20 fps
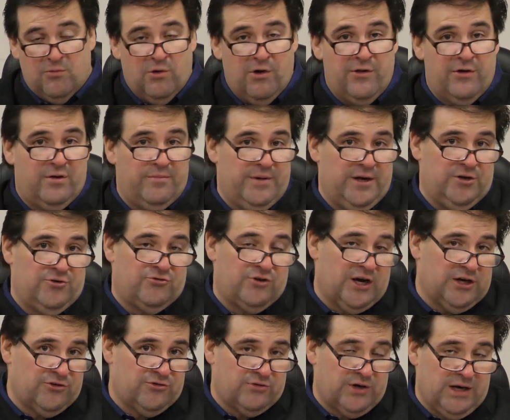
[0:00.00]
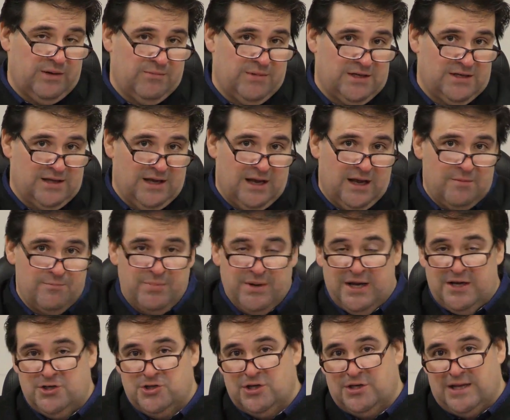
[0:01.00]
whether it be drug treatment,
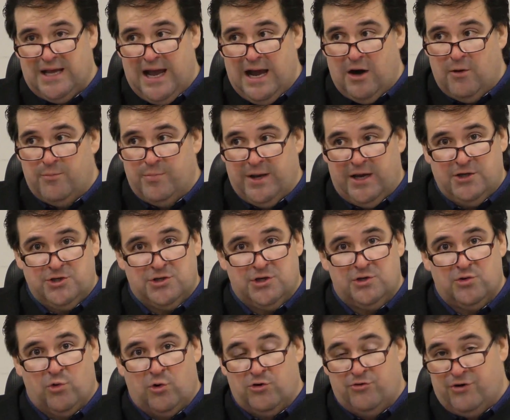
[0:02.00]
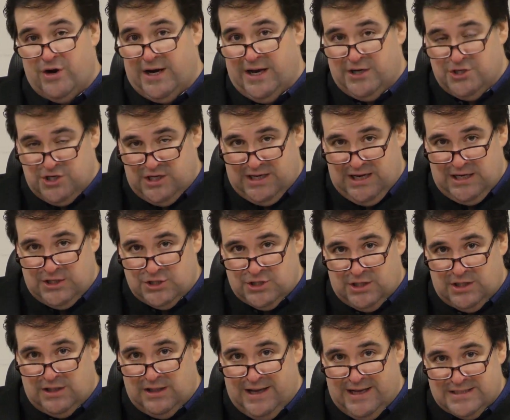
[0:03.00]
inpatient, outpatient, or drug
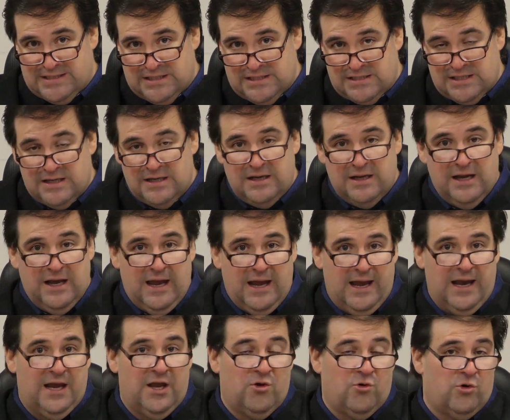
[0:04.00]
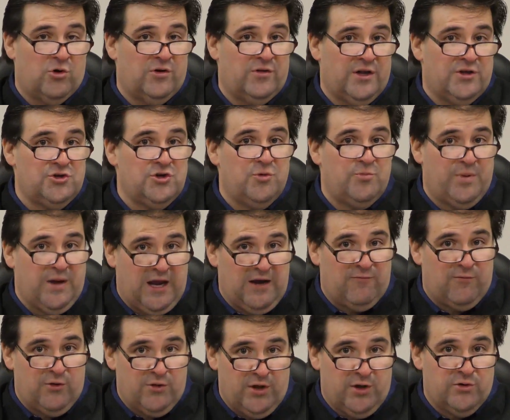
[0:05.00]
education classes, and can order that you pay
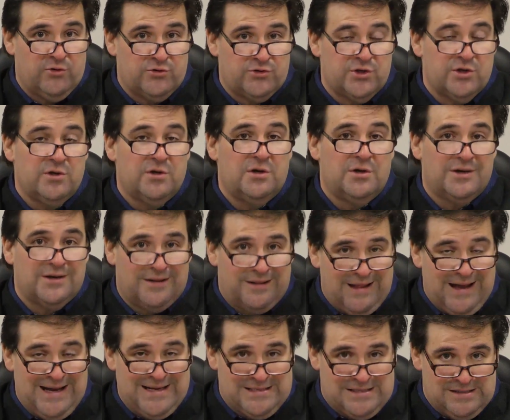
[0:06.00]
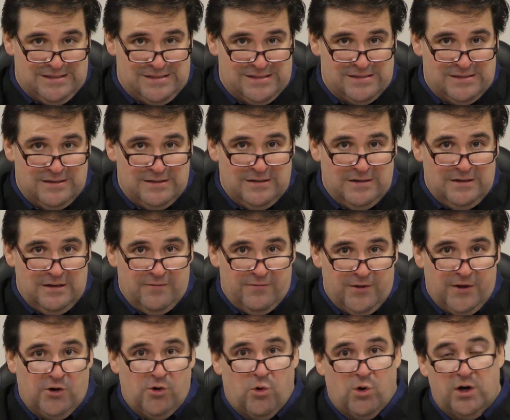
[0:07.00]
for those classes.
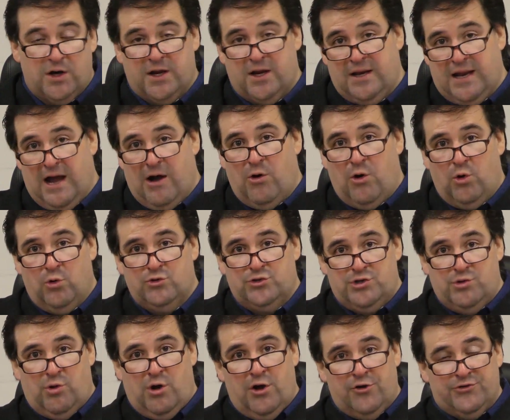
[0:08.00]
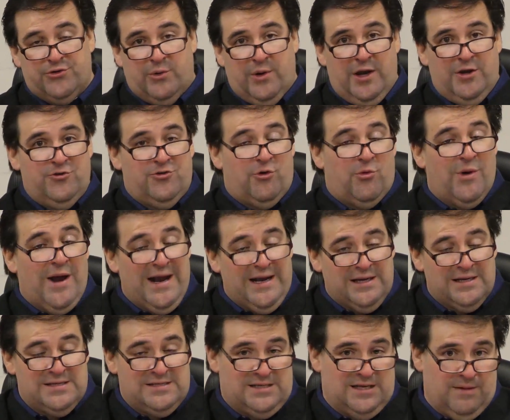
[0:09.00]
The court can now hold you also in direct
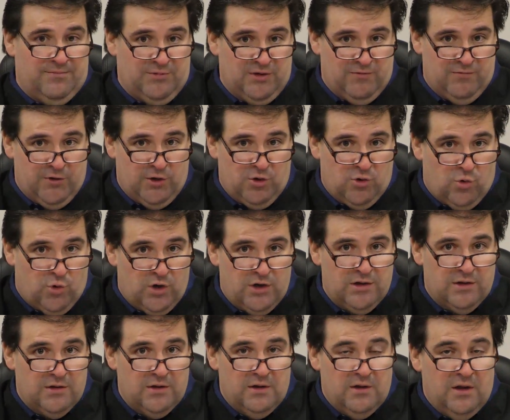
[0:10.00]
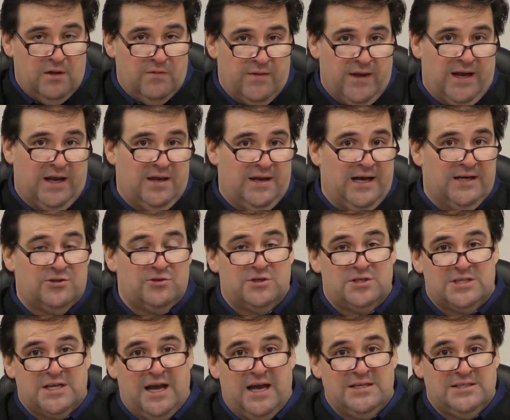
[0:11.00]
contempt of the court. They can
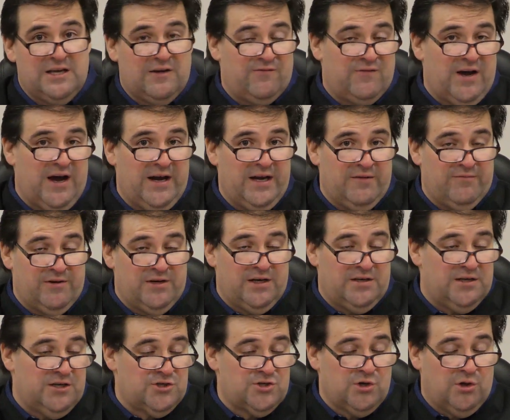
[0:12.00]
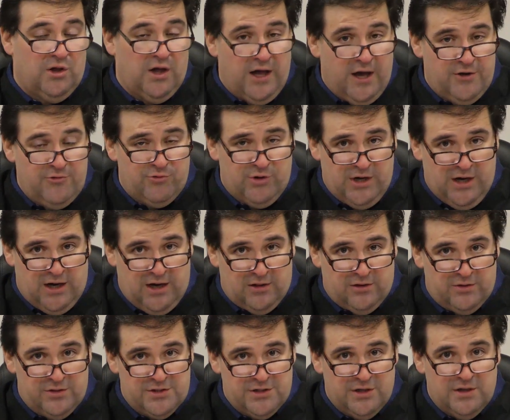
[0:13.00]
exercise a fine of an additional
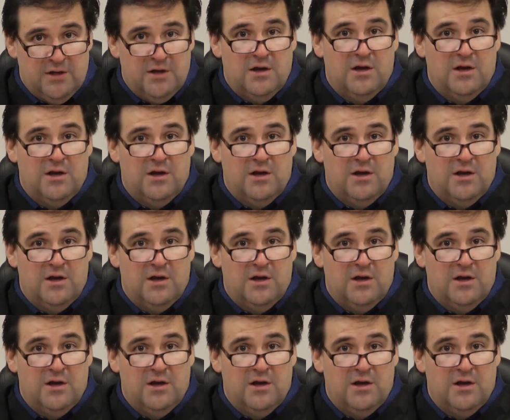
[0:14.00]
$100,